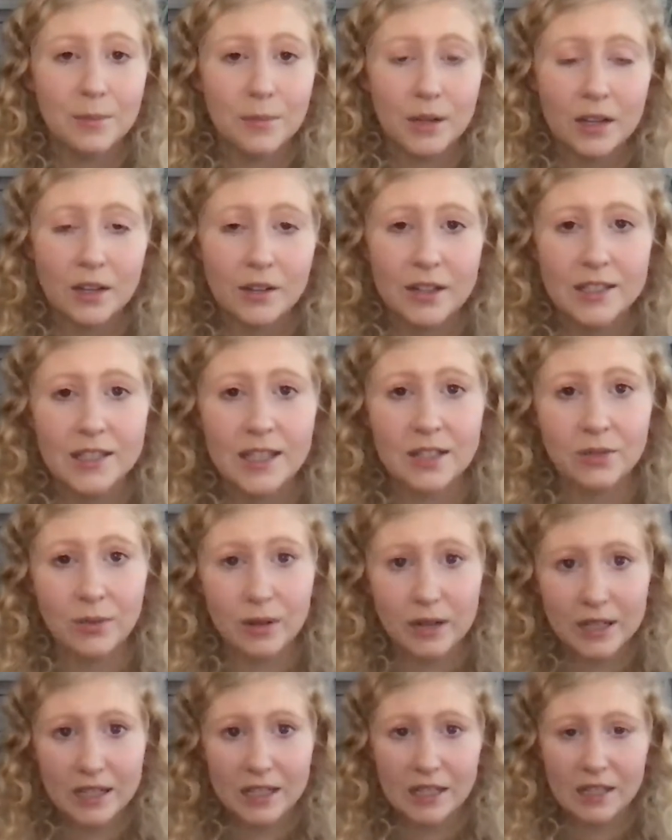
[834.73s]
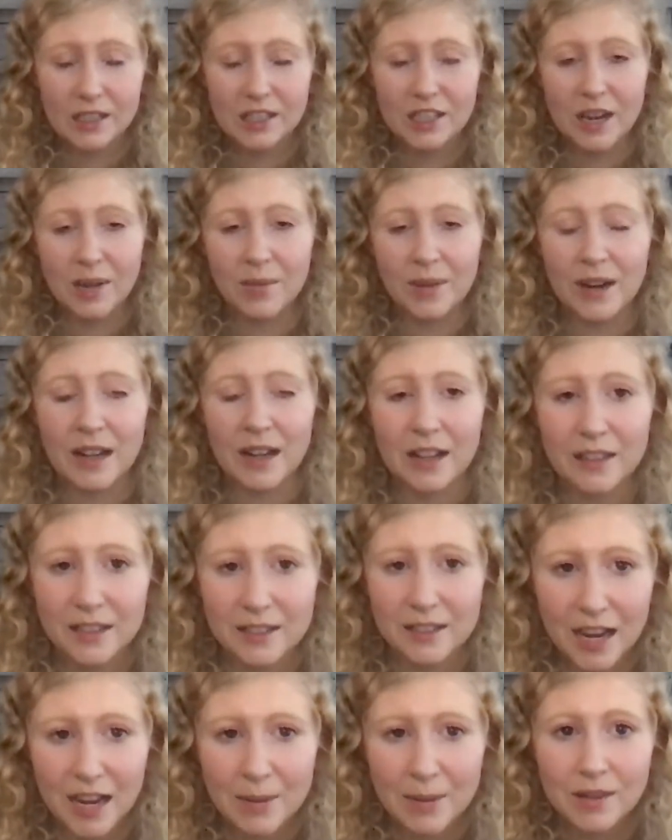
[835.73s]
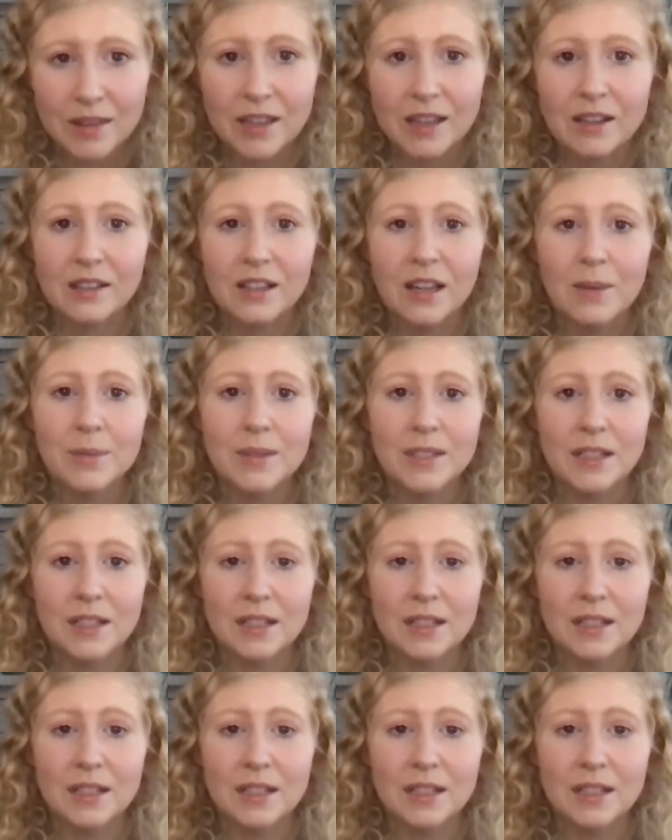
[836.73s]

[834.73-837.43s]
Mercury's at 20 Gemini, the time of the eclipse.